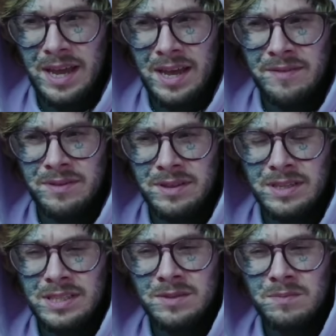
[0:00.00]
having
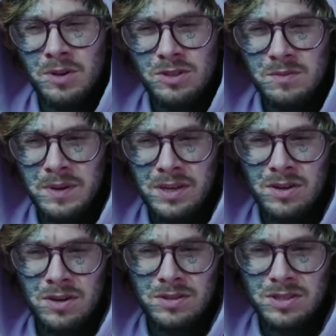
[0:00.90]
this, and most of my
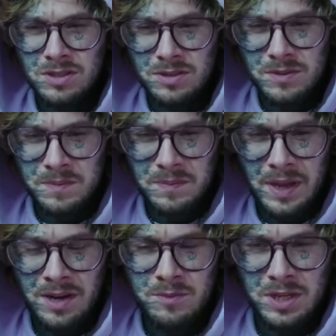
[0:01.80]
cards are
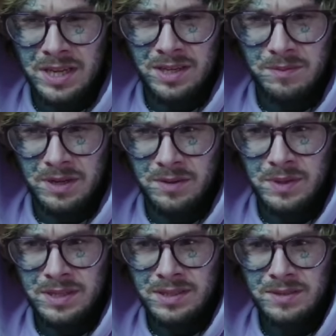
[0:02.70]
Animal Kingdom
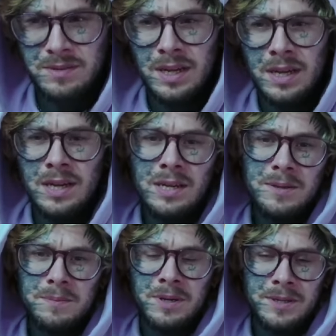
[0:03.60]
anyways.
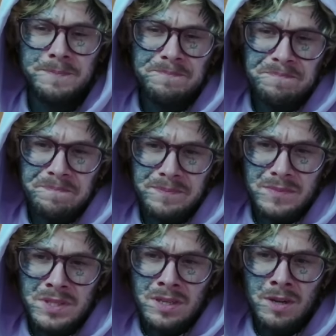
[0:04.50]
But
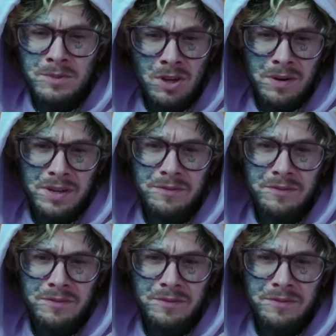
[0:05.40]
I'm sorry in